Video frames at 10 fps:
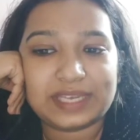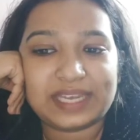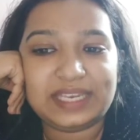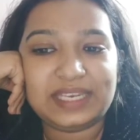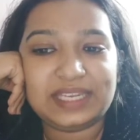
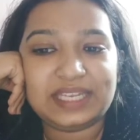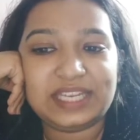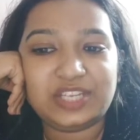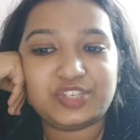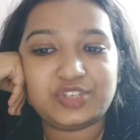in
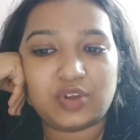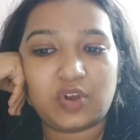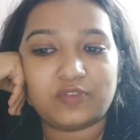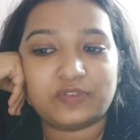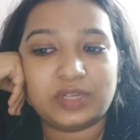each
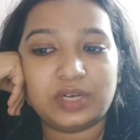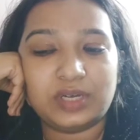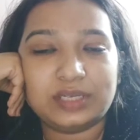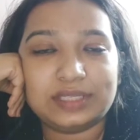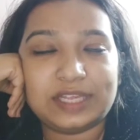of
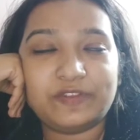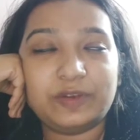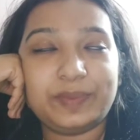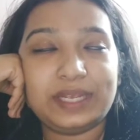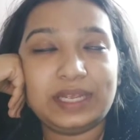there
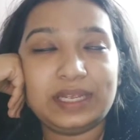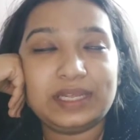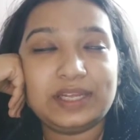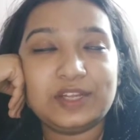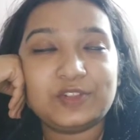will be
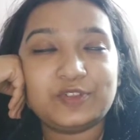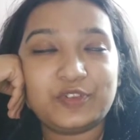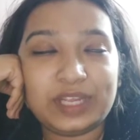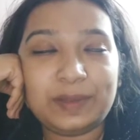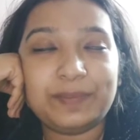
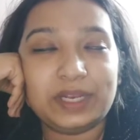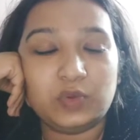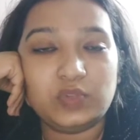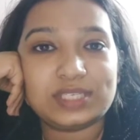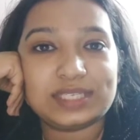3
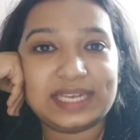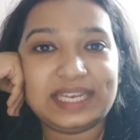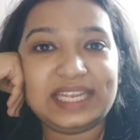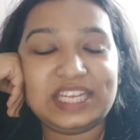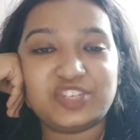balloons
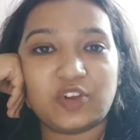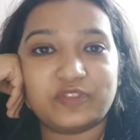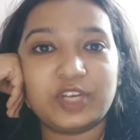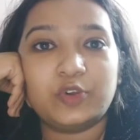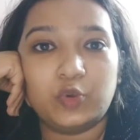in each
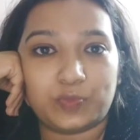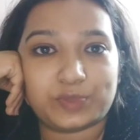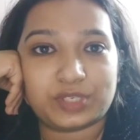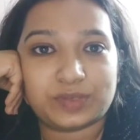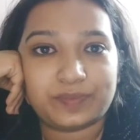of the
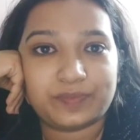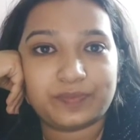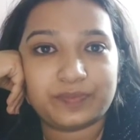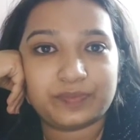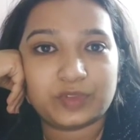groups.
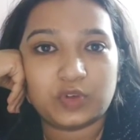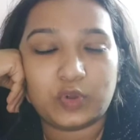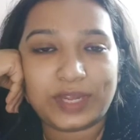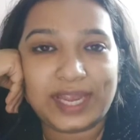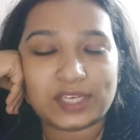
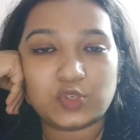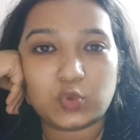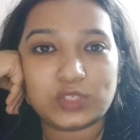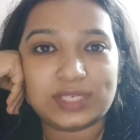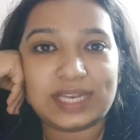Okay,
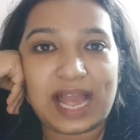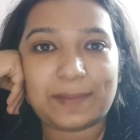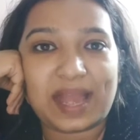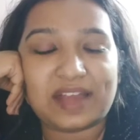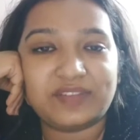total I
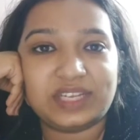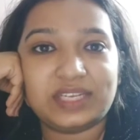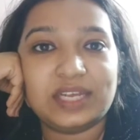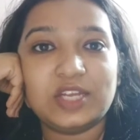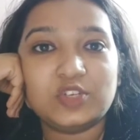am
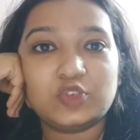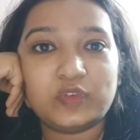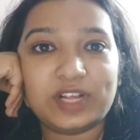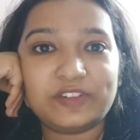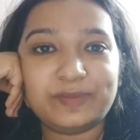having
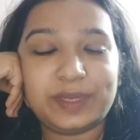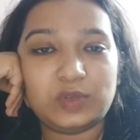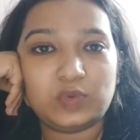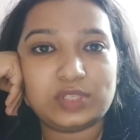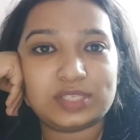12
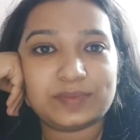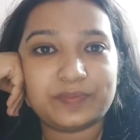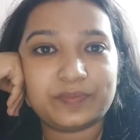balloons